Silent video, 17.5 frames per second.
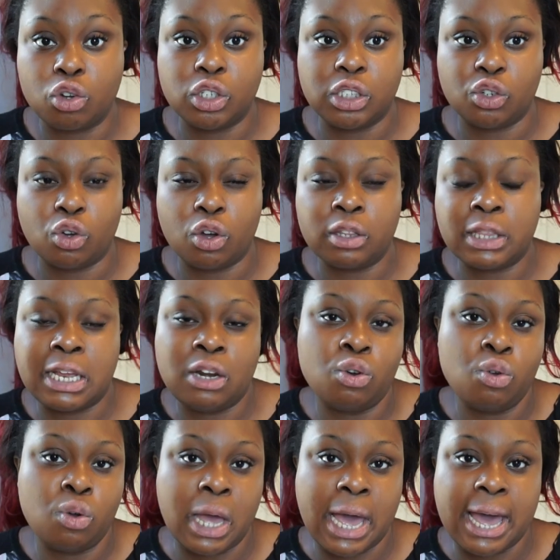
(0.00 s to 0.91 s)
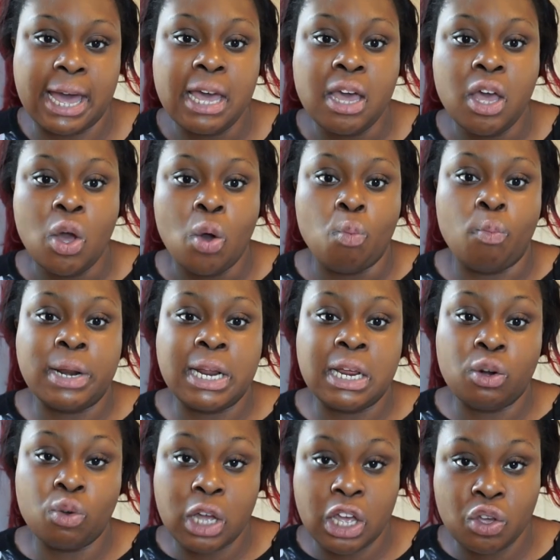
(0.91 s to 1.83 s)
because when
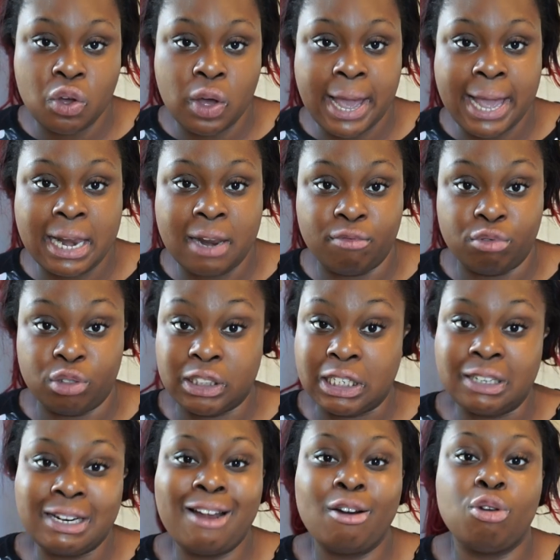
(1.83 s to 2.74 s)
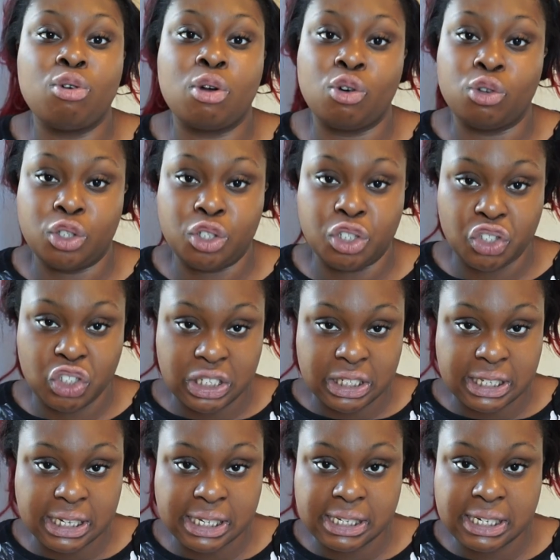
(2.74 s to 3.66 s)
they look at your A levels, they'll now look onto
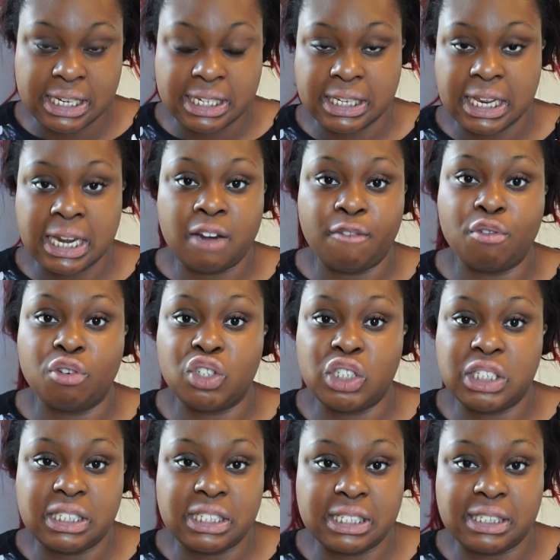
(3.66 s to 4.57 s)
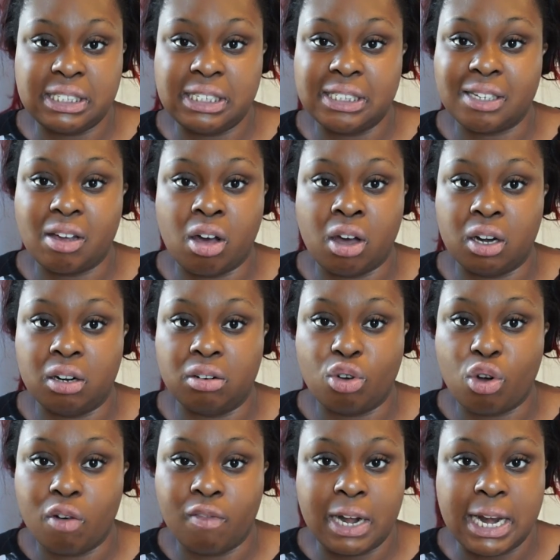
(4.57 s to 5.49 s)
GCSEs, and if your GCSEs
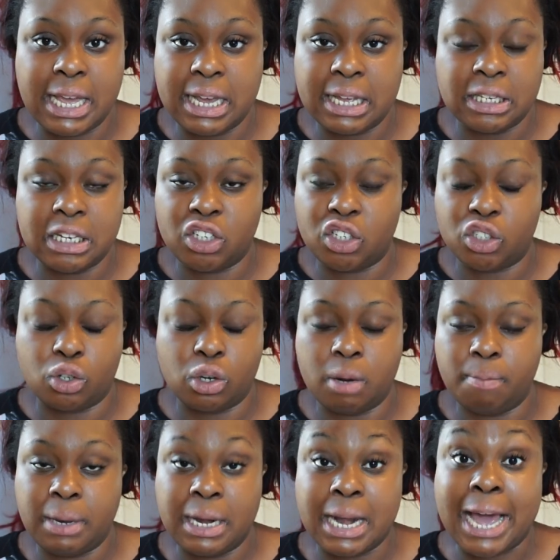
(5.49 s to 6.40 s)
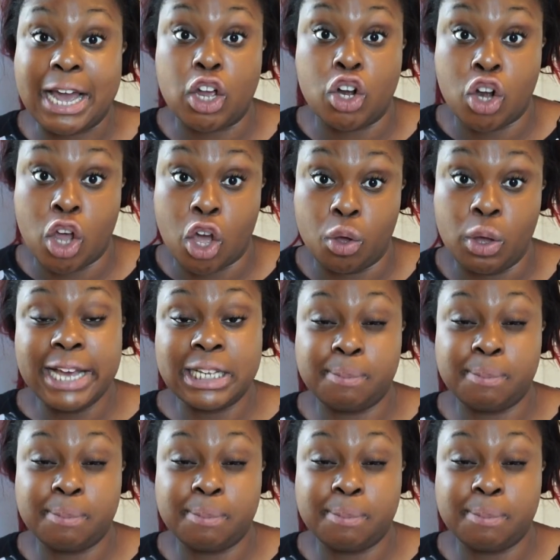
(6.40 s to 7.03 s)
aren't correlating, they're just going to be like, no,